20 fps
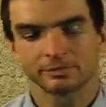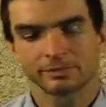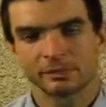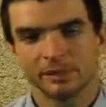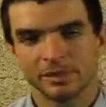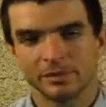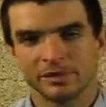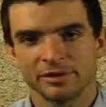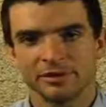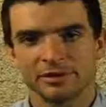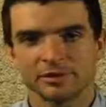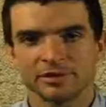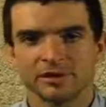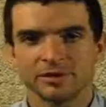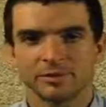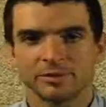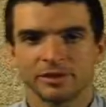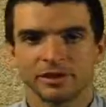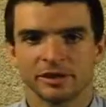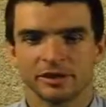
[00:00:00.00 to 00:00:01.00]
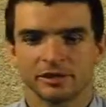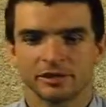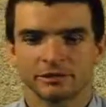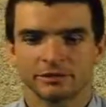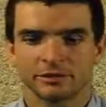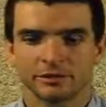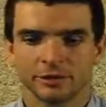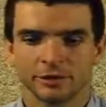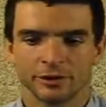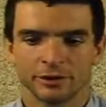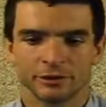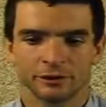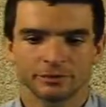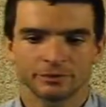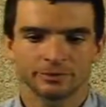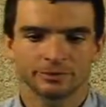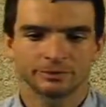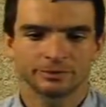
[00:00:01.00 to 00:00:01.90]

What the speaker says: Maybe there's something in it for you.